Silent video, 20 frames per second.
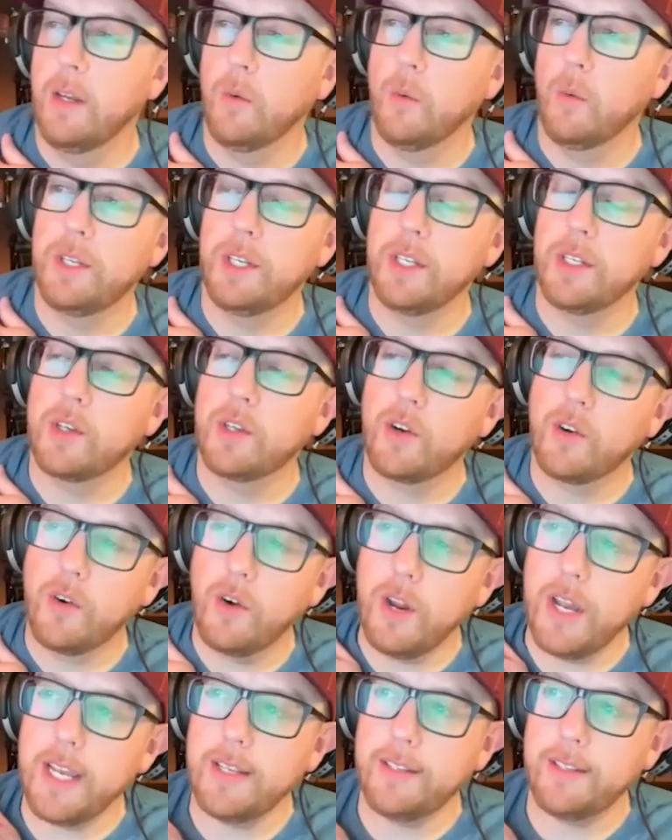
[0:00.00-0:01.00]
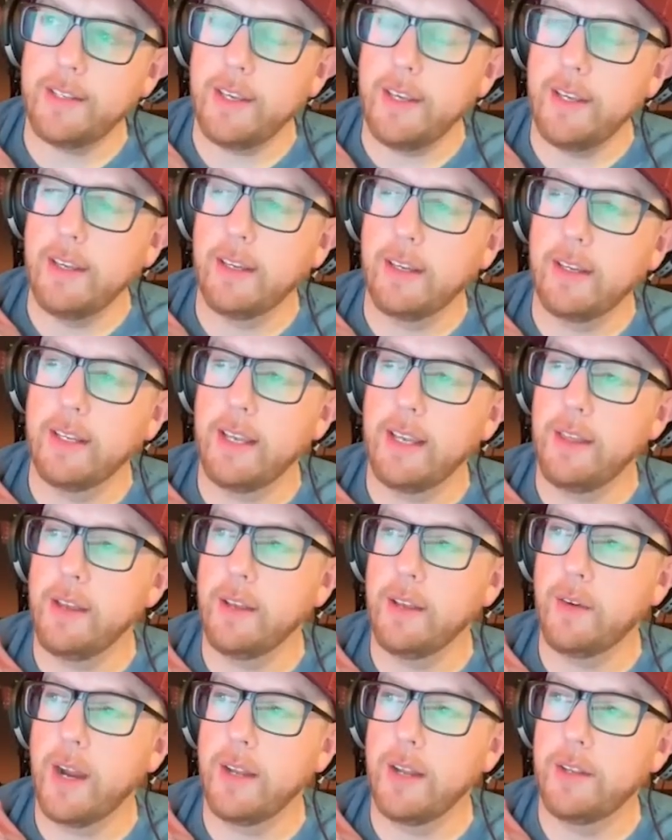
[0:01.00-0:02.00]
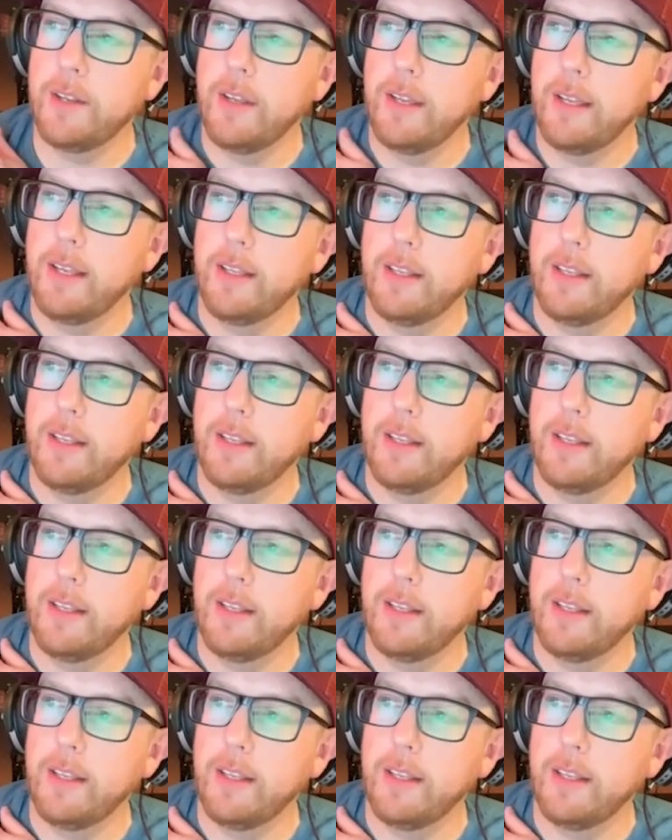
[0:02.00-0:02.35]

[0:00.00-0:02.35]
which is crazy because I think Rotten,